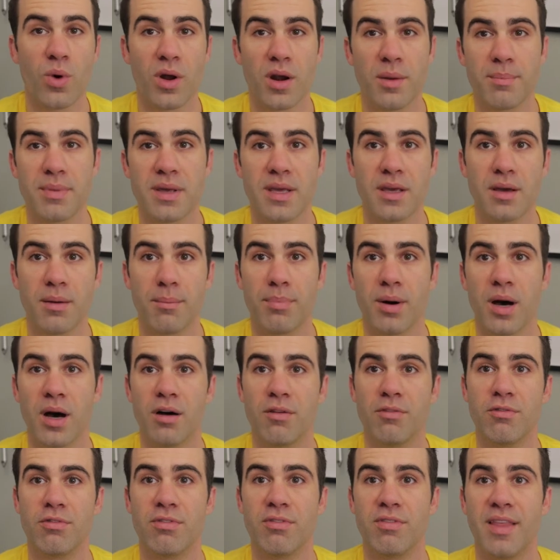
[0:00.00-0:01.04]
want to be
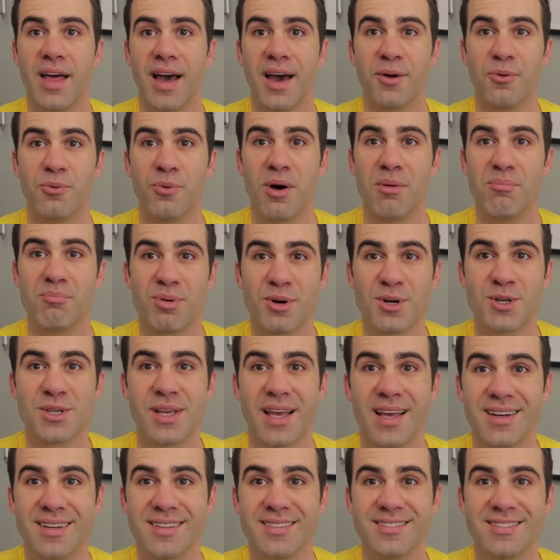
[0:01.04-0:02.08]
above that
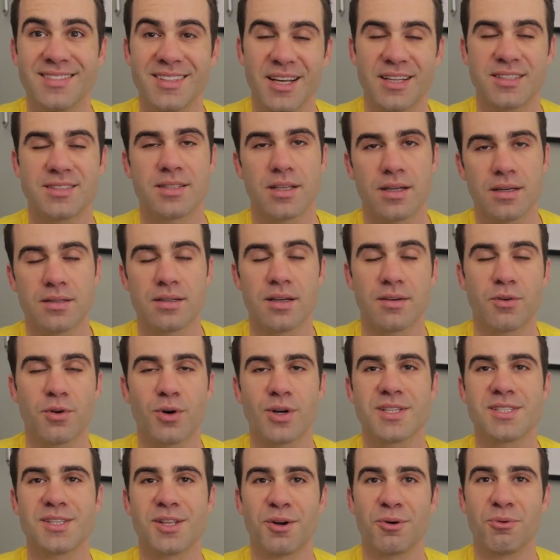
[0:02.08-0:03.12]
1%. That's the, of
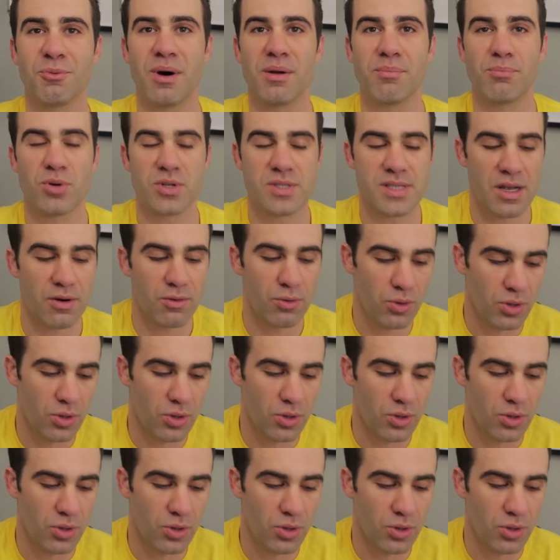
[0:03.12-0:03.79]
course, the 1%